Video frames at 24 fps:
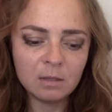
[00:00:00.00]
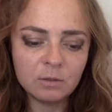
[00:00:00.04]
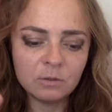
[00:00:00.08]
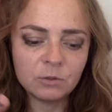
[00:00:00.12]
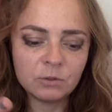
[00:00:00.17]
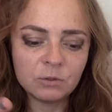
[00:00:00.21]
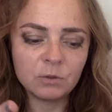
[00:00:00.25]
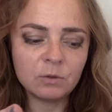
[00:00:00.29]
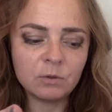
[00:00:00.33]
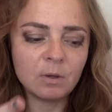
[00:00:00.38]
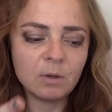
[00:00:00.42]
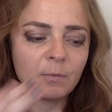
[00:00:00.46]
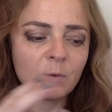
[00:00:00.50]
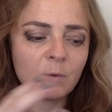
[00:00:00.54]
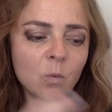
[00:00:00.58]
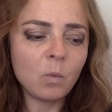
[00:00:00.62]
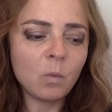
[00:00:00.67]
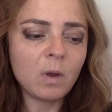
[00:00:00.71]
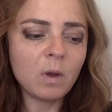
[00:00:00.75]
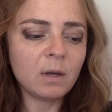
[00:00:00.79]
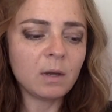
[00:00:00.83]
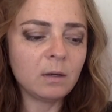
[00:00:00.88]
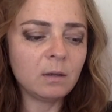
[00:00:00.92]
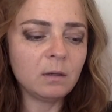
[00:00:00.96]
So number
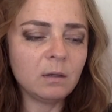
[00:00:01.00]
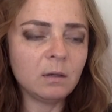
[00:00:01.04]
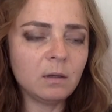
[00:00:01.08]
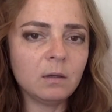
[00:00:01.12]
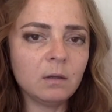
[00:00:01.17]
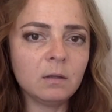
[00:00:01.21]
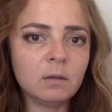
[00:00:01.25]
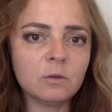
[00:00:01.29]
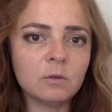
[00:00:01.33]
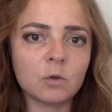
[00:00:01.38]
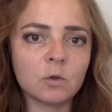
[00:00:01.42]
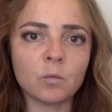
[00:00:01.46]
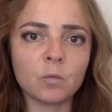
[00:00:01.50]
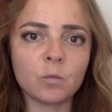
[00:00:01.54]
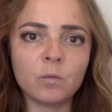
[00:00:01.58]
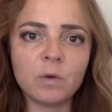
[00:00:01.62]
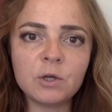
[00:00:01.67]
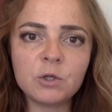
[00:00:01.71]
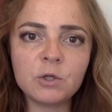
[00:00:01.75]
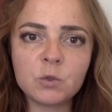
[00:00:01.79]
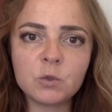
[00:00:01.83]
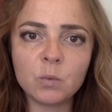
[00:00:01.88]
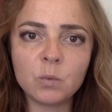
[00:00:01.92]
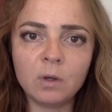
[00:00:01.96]
one, the
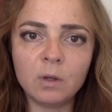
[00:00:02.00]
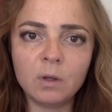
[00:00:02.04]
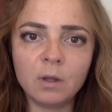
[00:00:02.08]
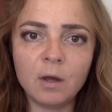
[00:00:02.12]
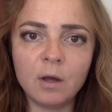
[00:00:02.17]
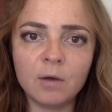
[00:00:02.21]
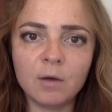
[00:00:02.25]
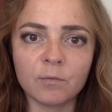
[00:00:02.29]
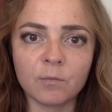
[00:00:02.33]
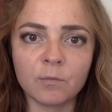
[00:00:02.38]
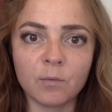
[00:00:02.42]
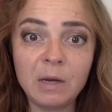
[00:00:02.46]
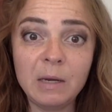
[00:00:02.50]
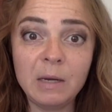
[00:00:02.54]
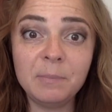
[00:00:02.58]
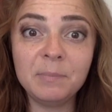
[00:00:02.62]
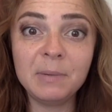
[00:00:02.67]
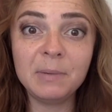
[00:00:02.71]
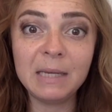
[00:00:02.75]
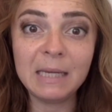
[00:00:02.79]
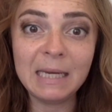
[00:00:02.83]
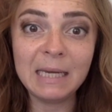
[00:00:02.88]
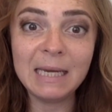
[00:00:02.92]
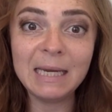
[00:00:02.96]
ritual of
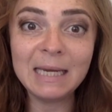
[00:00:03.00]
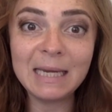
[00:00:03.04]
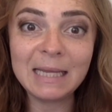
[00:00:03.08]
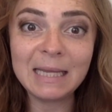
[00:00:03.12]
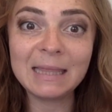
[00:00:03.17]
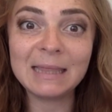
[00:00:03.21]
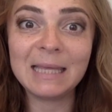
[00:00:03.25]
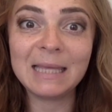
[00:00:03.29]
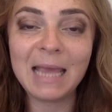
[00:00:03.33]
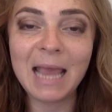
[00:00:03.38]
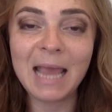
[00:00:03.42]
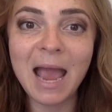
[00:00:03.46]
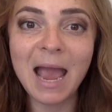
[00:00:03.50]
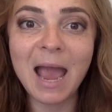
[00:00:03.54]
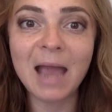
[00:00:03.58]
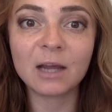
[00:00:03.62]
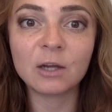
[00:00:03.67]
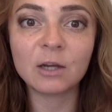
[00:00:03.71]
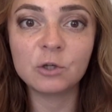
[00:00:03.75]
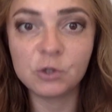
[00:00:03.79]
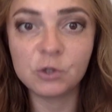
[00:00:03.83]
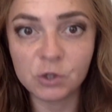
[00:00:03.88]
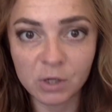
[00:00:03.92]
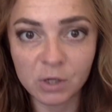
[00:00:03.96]
repeating the
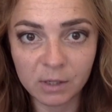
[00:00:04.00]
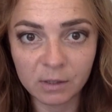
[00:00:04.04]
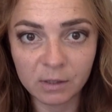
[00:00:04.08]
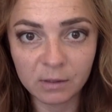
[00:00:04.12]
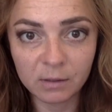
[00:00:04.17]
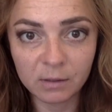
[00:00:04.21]
action